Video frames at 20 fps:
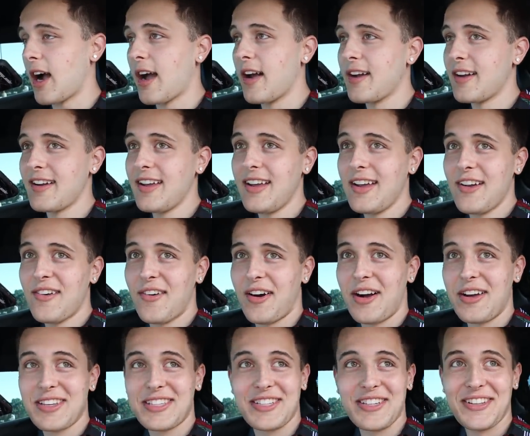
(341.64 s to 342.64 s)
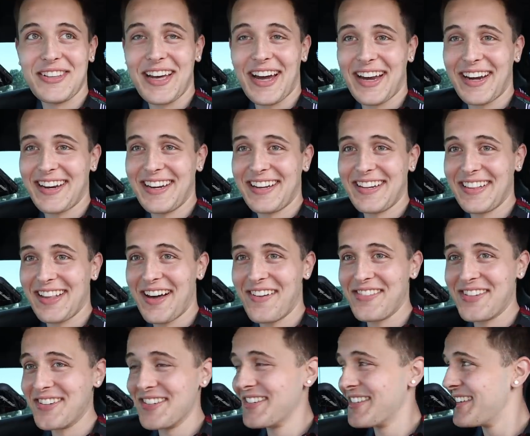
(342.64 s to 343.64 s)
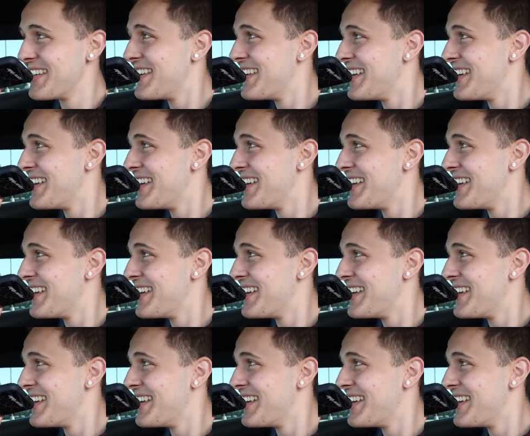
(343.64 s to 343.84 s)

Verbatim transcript: Okay. Well, I'll see you then. Love you.